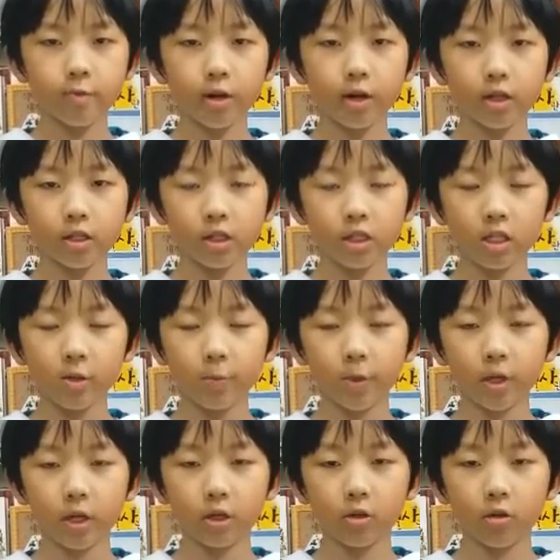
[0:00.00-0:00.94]
by
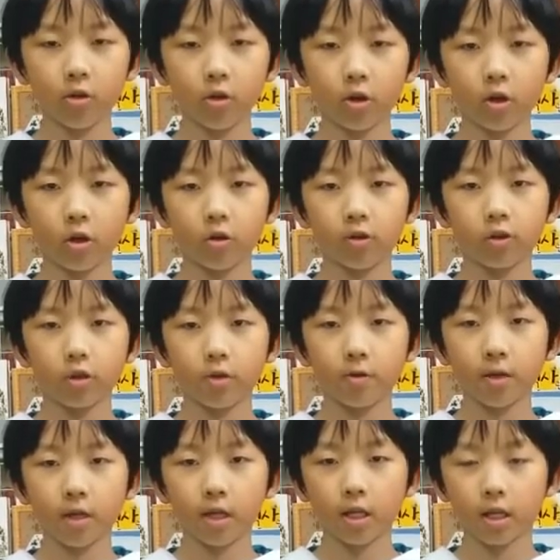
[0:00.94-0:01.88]
sleeping longer on the
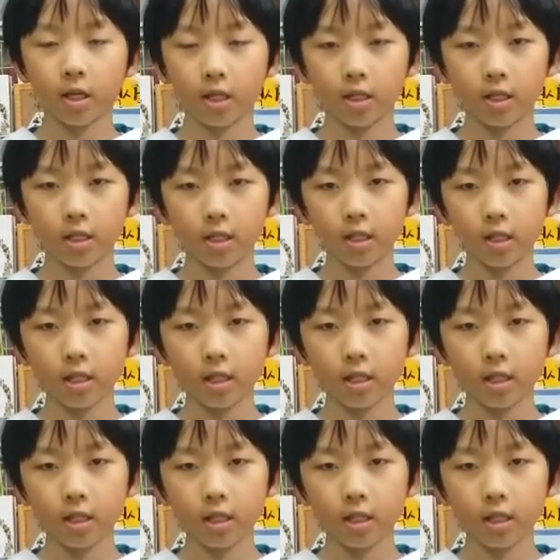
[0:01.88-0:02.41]
weekend.